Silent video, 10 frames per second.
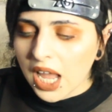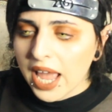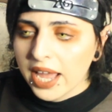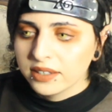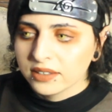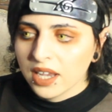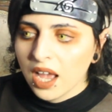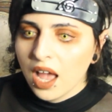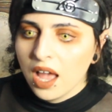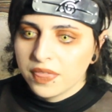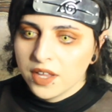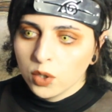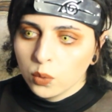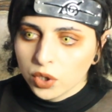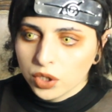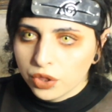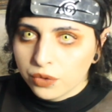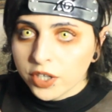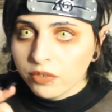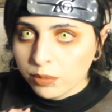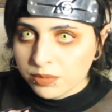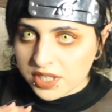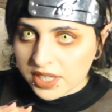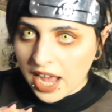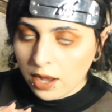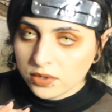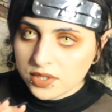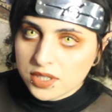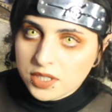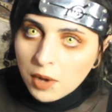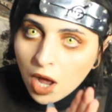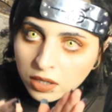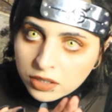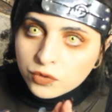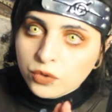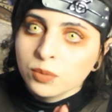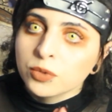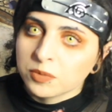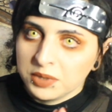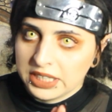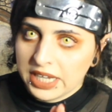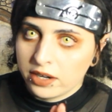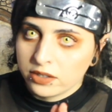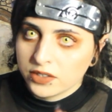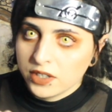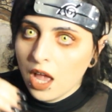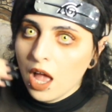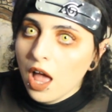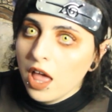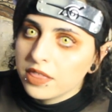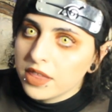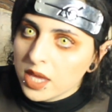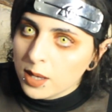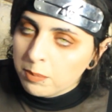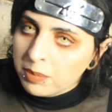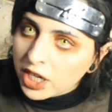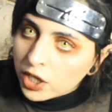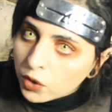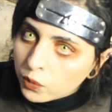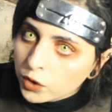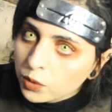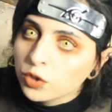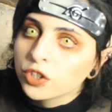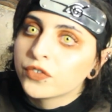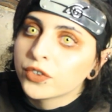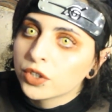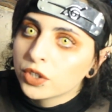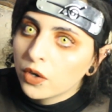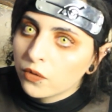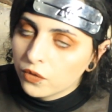And there were 3 rooms in the house. The smallest room was me and Natter's. The bigger room was for